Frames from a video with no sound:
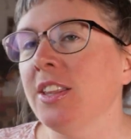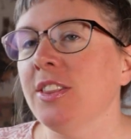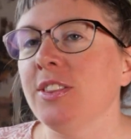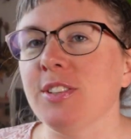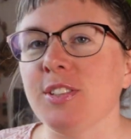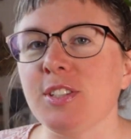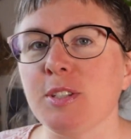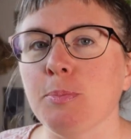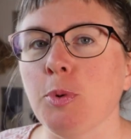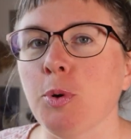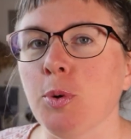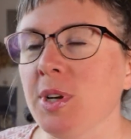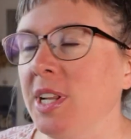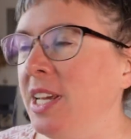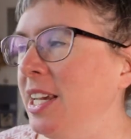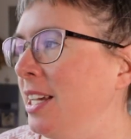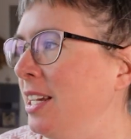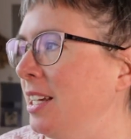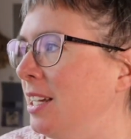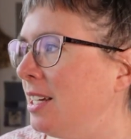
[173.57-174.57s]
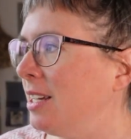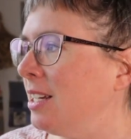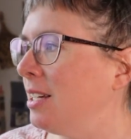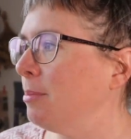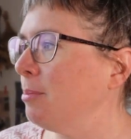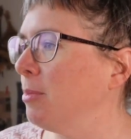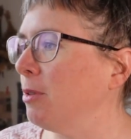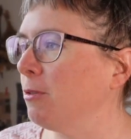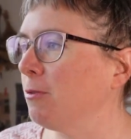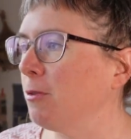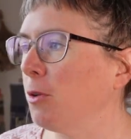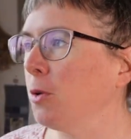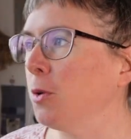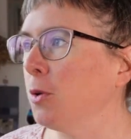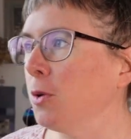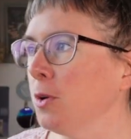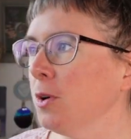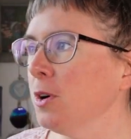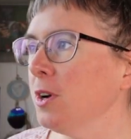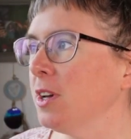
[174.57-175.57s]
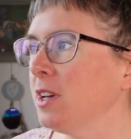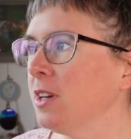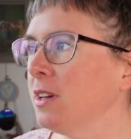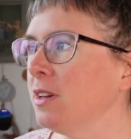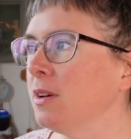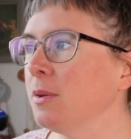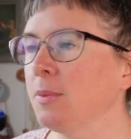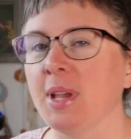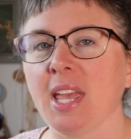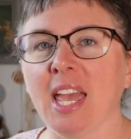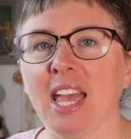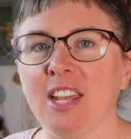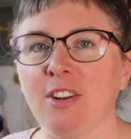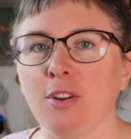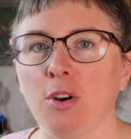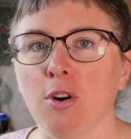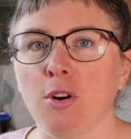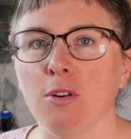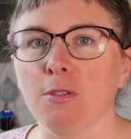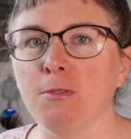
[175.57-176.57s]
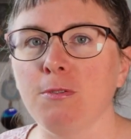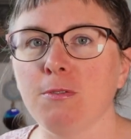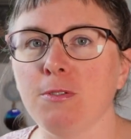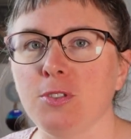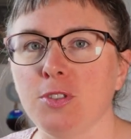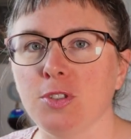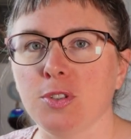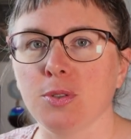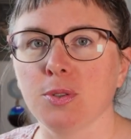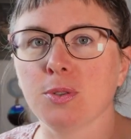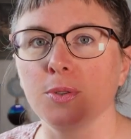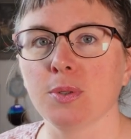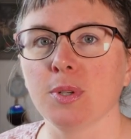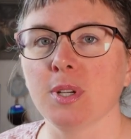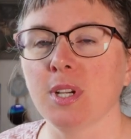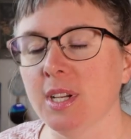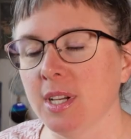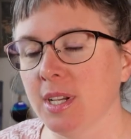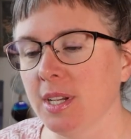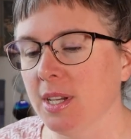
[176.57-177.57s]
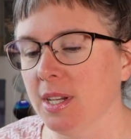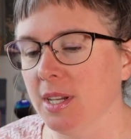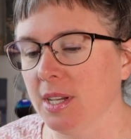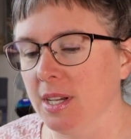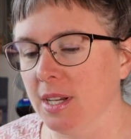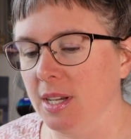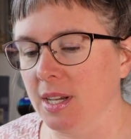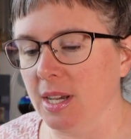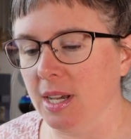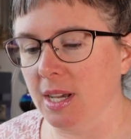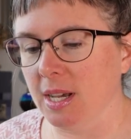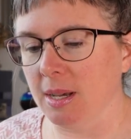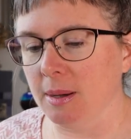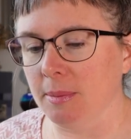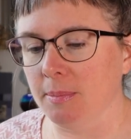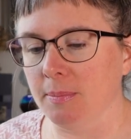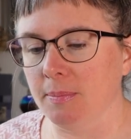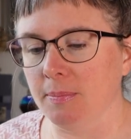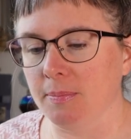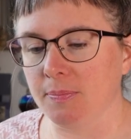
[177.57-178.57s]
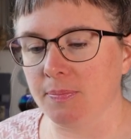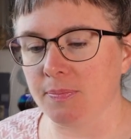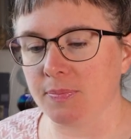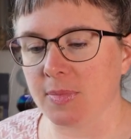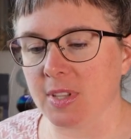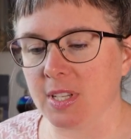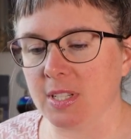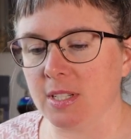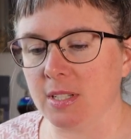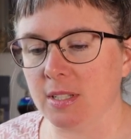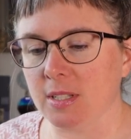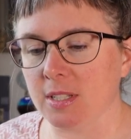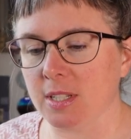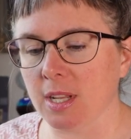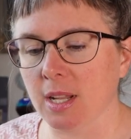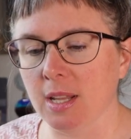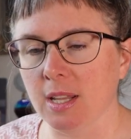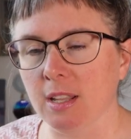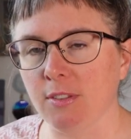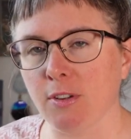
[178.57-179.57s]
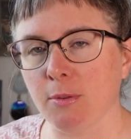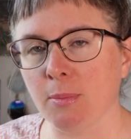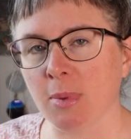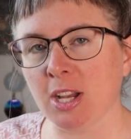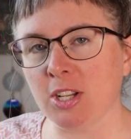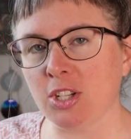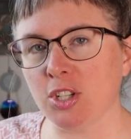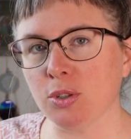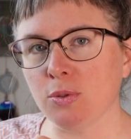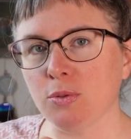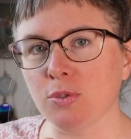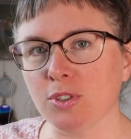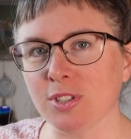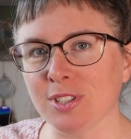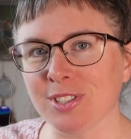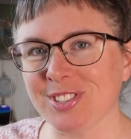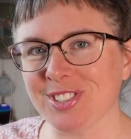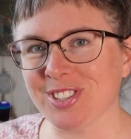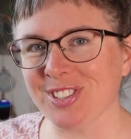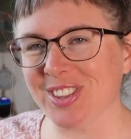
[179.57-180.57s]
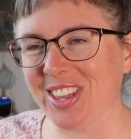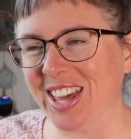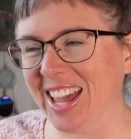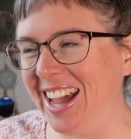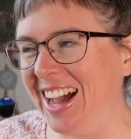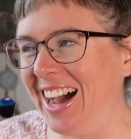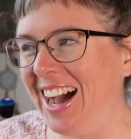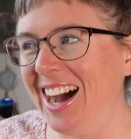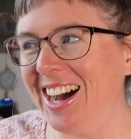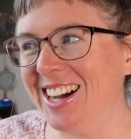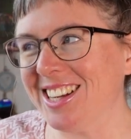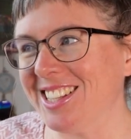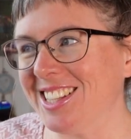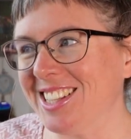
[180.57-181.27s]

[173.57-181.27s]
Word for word: this morning before we head off to um, deliver my children to their art